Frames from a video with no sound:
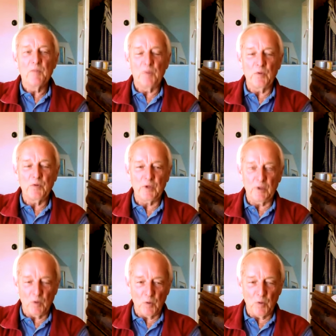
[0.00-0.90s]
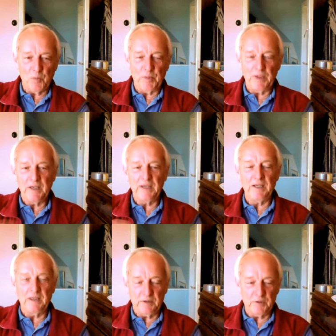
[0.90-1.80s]
both
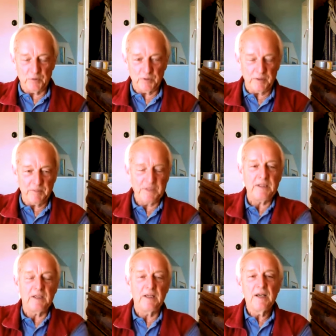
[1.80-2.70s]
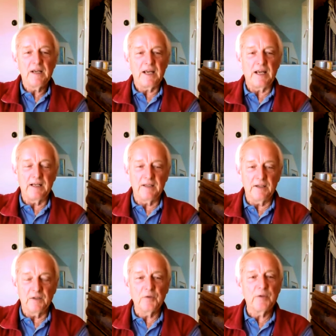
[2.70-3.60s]
openly uh, during the meeting and uh,